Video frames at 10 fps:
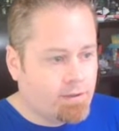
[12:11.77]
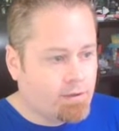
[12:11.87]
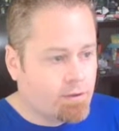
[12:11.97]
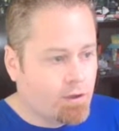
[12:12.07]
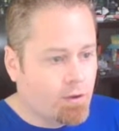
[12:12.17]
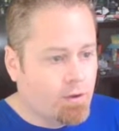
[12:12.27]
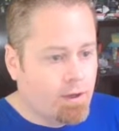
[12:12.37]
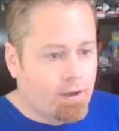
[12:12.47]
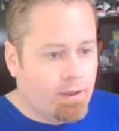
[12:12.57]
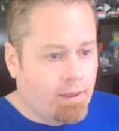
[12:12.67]
And so
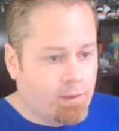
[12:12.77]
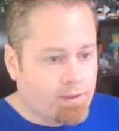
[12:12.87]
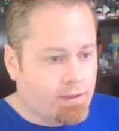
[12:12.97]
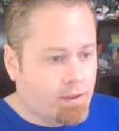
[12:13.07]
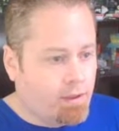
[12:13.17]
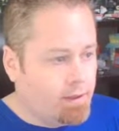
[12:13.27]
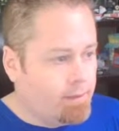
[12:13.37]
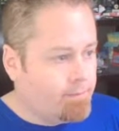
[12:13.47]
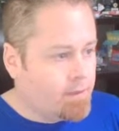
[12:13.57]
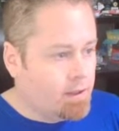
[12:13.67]
there was a
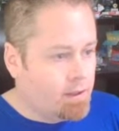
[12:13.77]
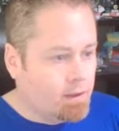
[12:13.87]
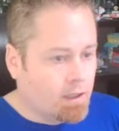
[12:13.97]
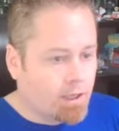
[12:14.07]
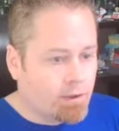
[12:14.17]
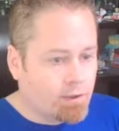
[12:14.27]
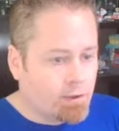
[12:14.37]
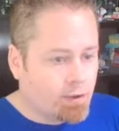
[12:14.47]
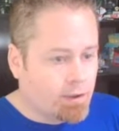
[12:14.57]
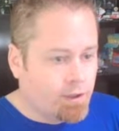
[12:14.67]
lot of
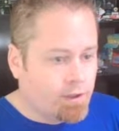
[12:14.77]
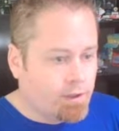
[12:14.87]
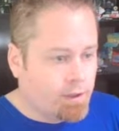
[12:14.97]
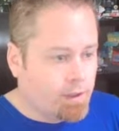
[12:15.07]
concern